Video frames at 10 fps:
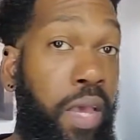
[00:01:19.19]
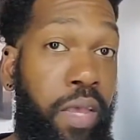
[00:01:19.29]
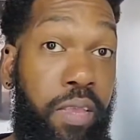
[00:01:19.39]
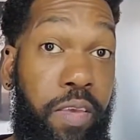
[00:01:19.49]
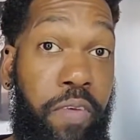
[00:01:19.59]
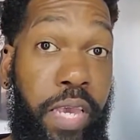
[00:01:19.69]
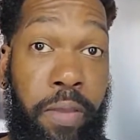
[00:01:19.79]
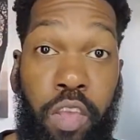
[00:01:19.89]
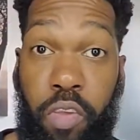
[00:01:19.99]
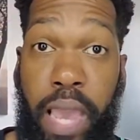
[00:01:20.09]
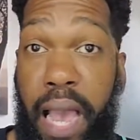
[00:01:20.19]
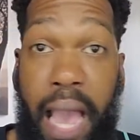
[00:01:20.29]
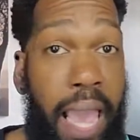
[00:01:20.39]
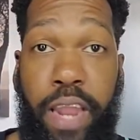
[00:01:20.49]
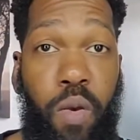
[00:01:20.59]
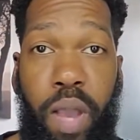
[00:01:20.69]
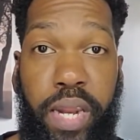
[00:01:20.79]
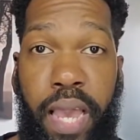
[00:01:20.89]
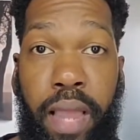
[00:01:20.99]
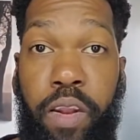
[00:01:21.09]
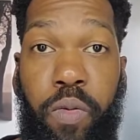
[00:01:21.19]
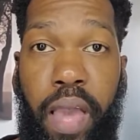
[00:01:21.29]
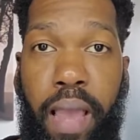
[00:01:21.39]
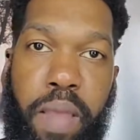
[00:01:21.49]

TV. So yeah, I had no idea how to do that.